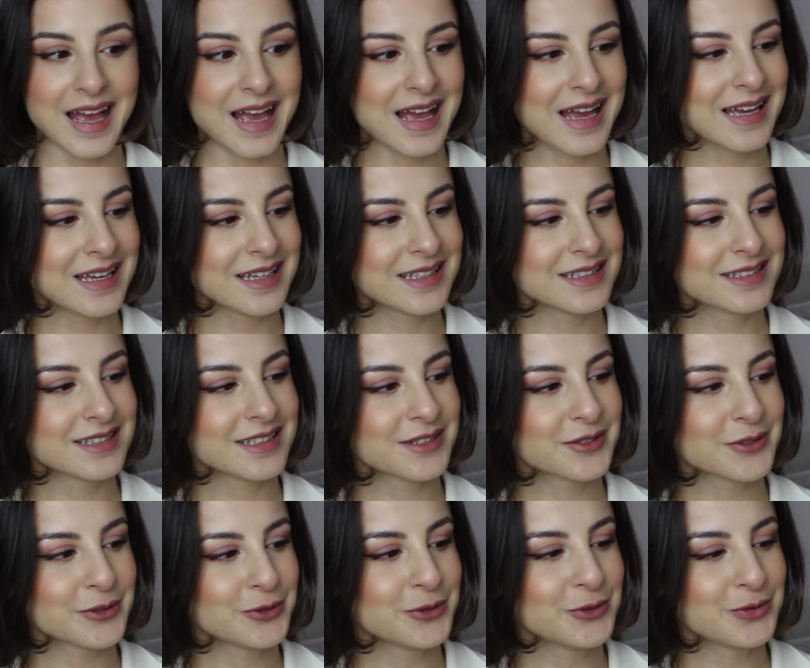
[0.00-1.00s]
And
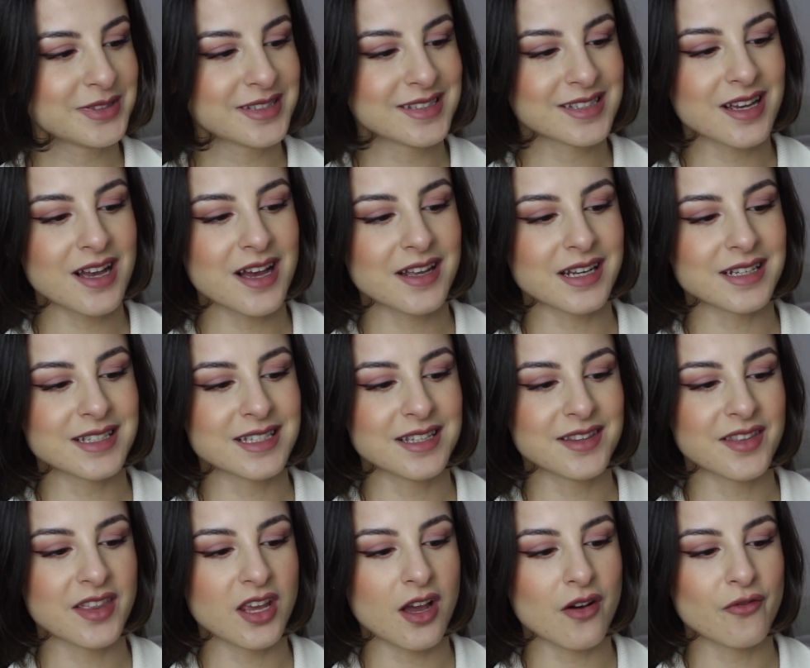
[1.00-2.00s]
it's all done. I
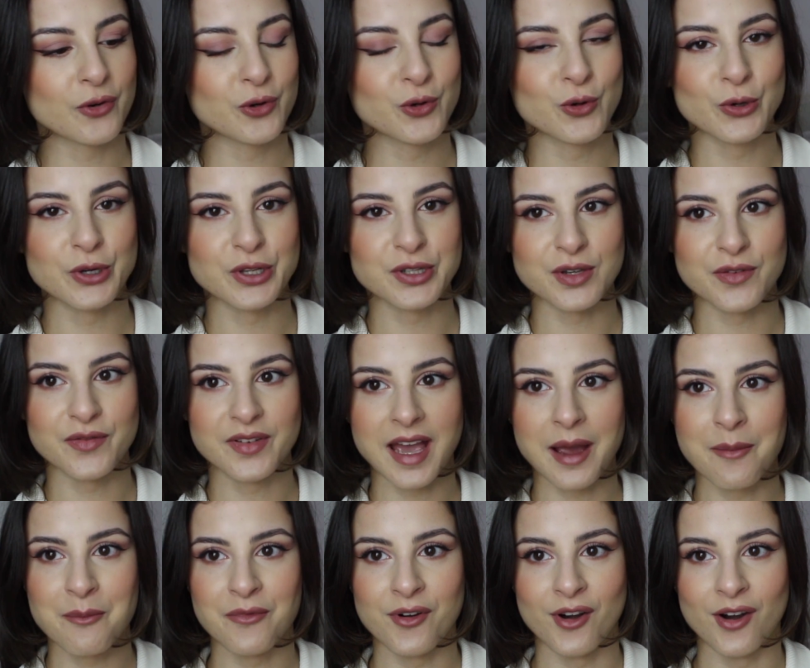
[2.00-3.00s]
did the other corners off
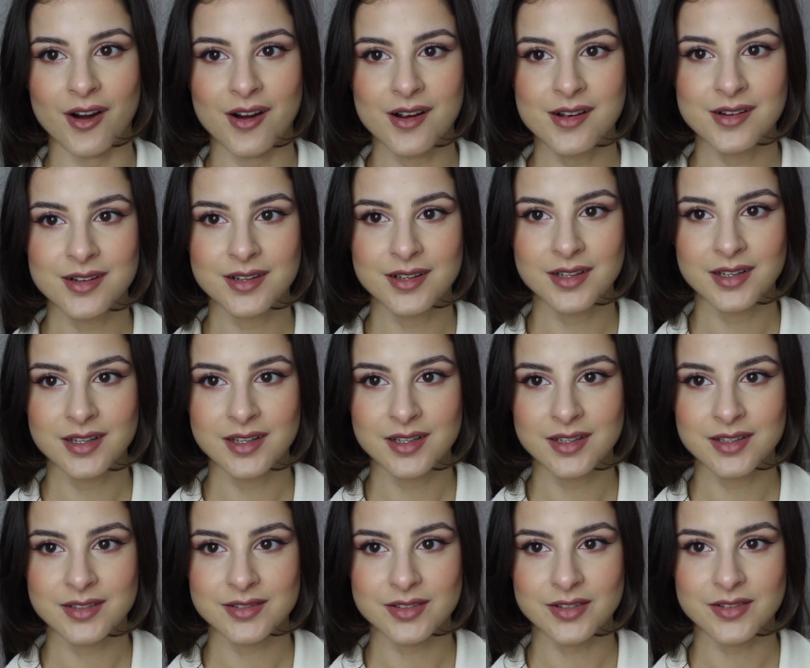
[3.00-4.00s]
camera.
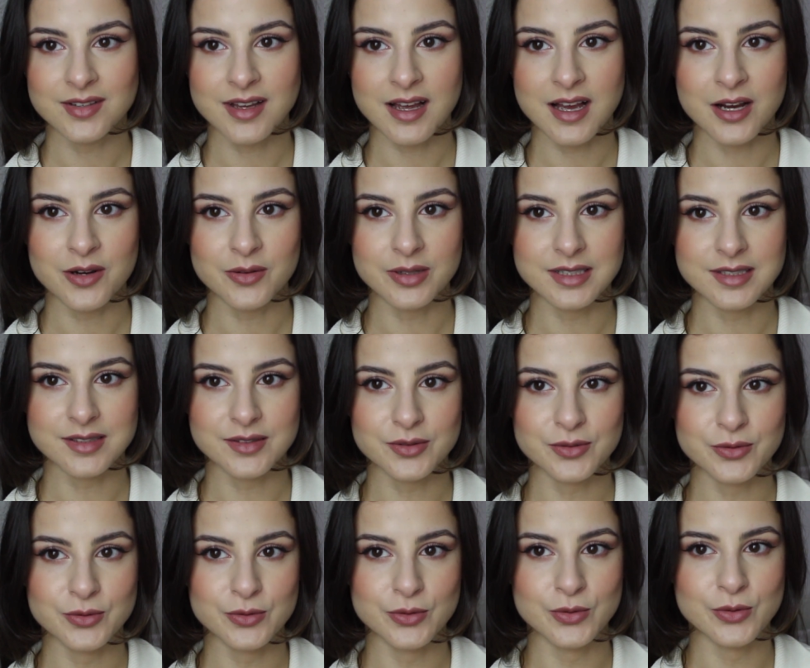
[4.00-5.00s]
So now it's
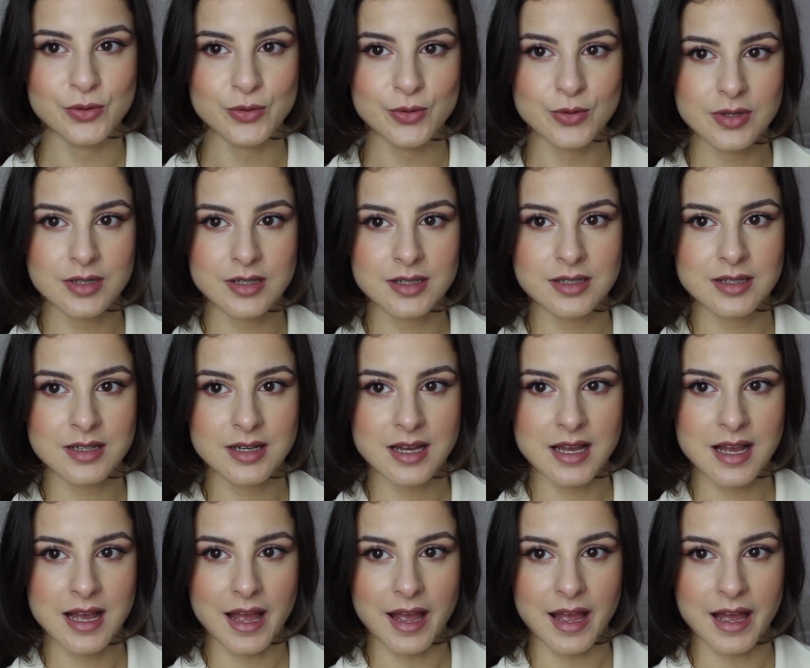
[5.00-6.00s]
all
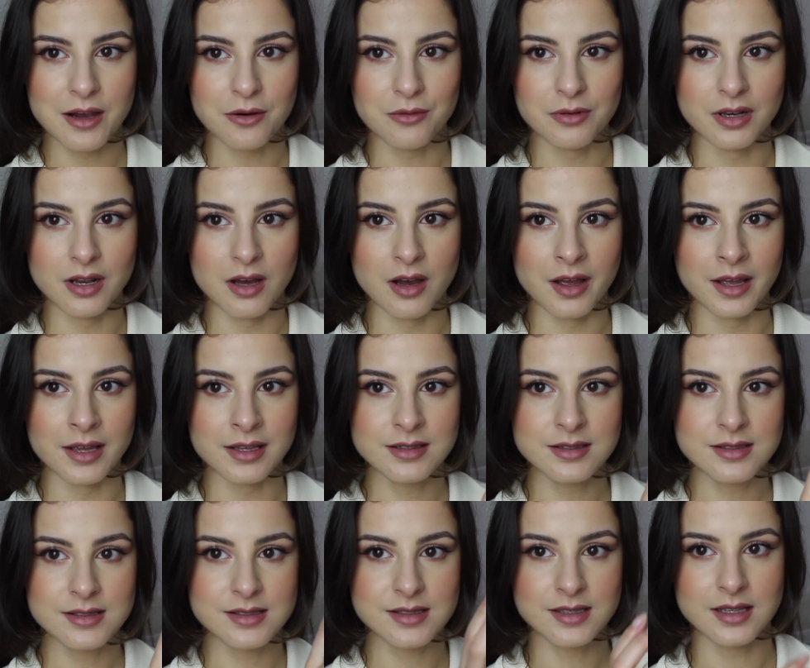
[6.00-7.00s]

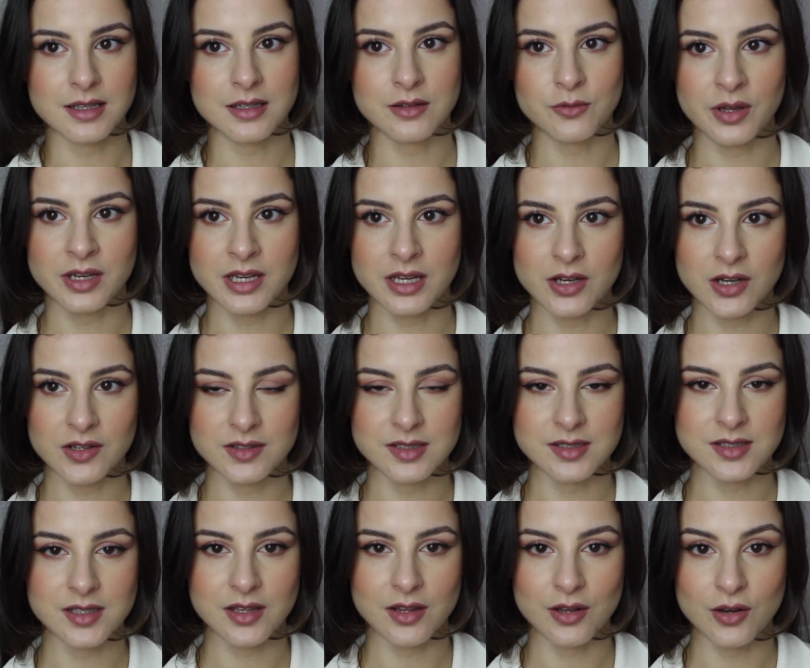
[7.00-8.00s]
outlined. And when he goes
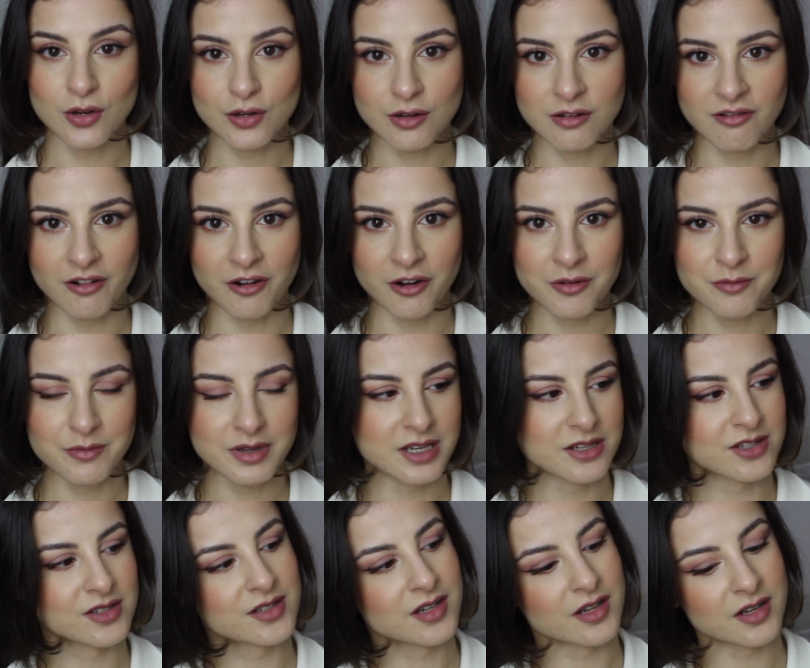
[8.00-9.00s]
into the locker room,
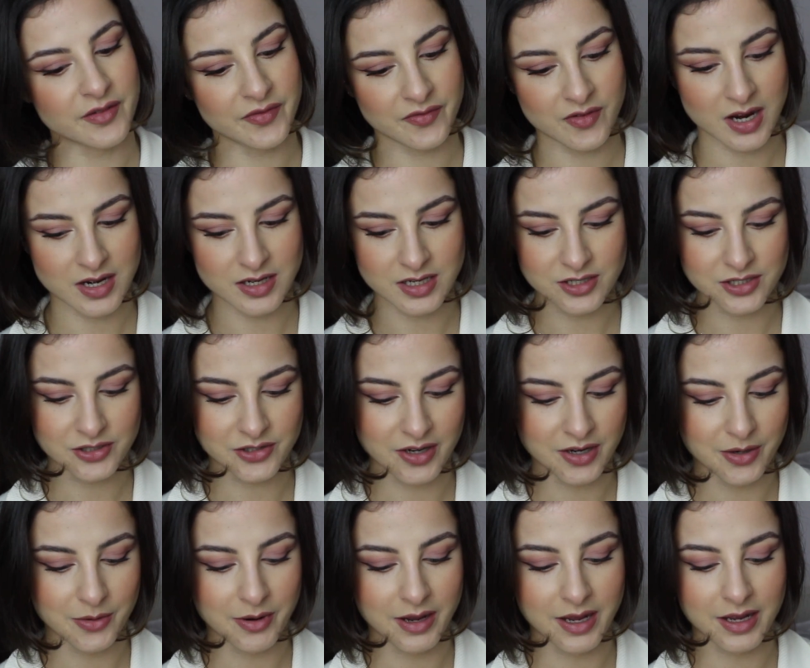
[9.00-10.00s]
he's just gonna find it
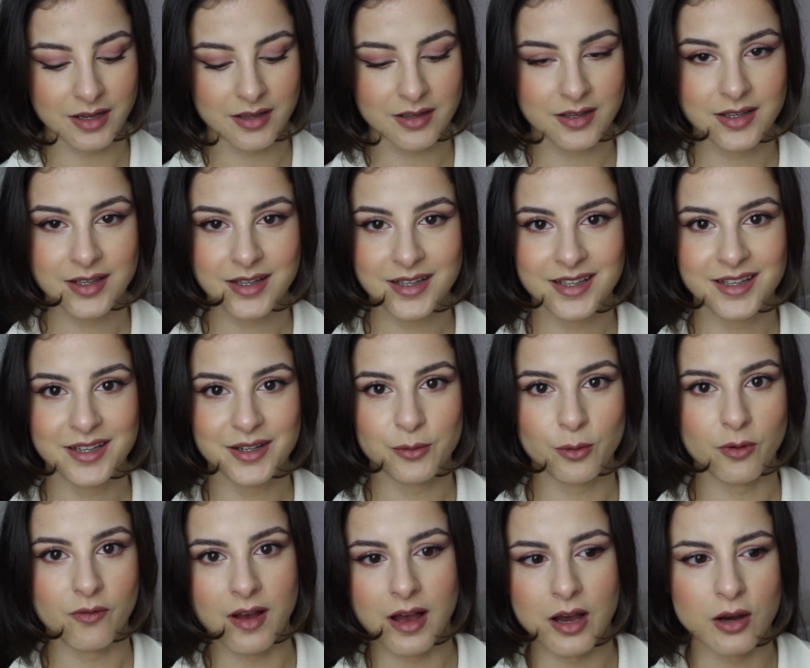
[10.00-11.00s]
straight away
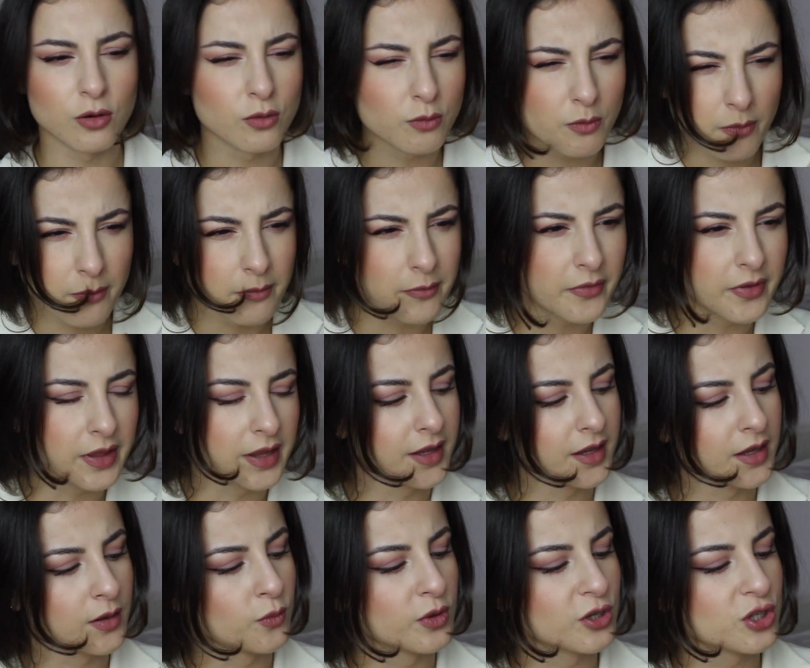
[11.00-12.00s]
without
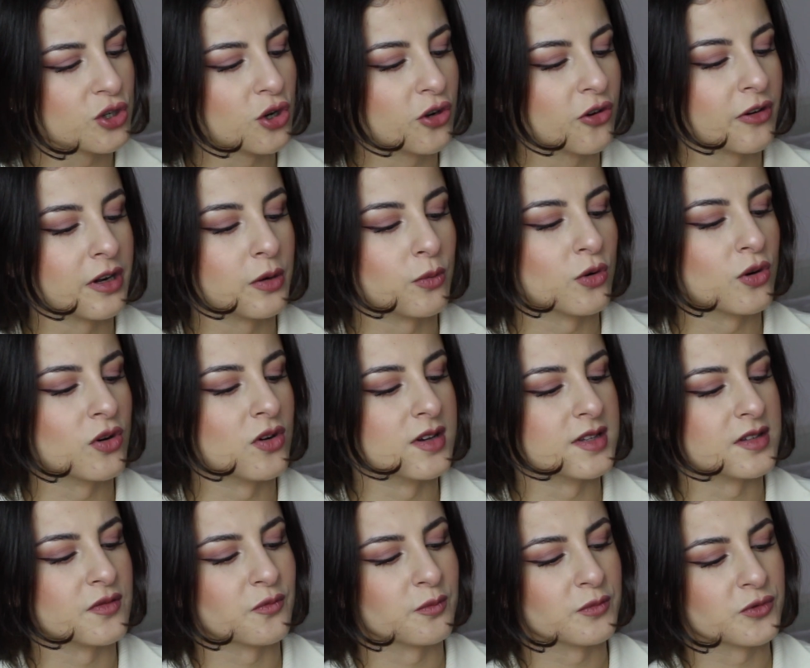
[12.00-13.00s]
thinking which locker it
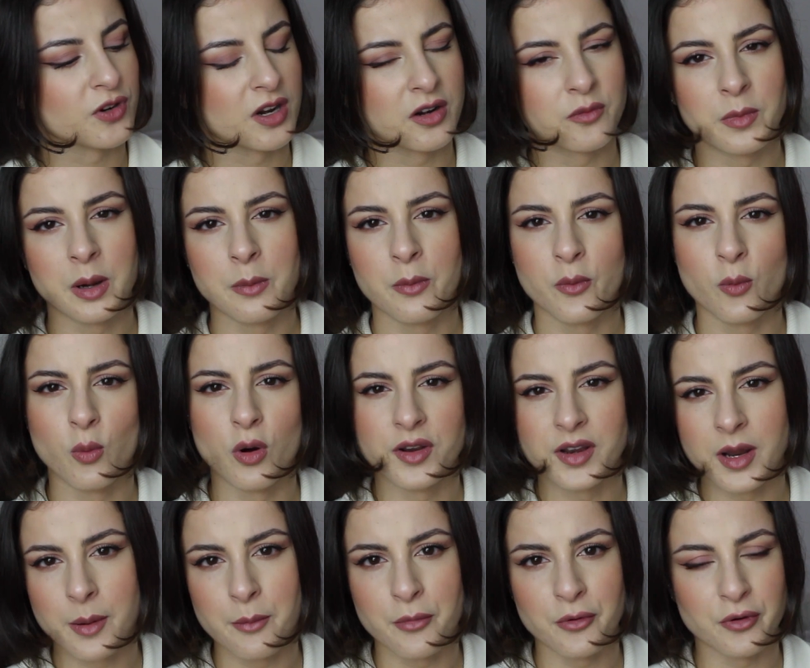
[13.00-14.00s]
was and trying to remember what
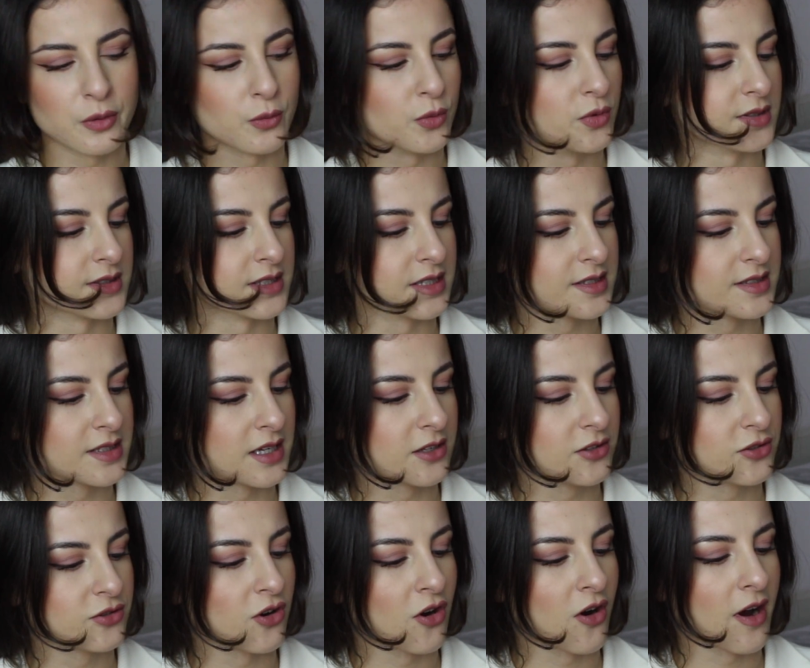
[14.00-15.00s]
number it was,
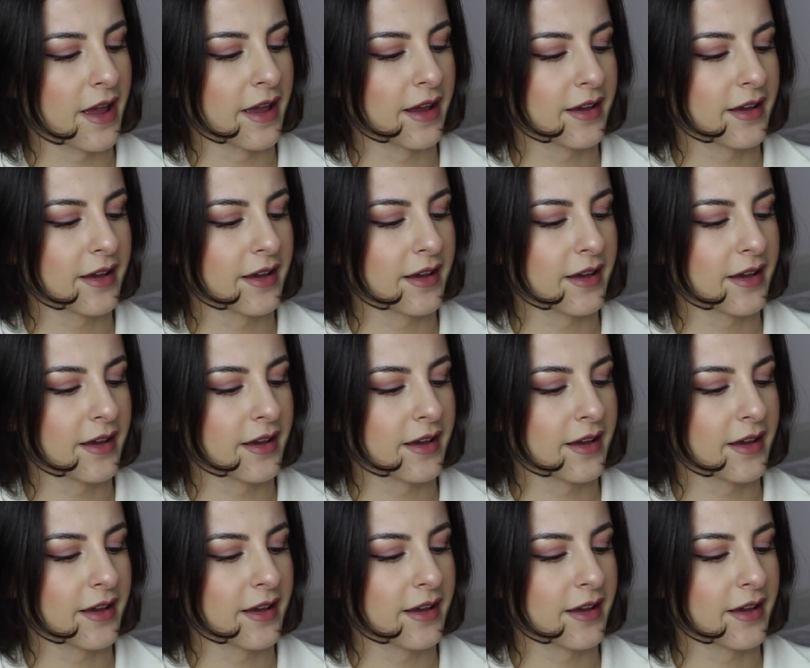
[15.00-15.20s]
etc.,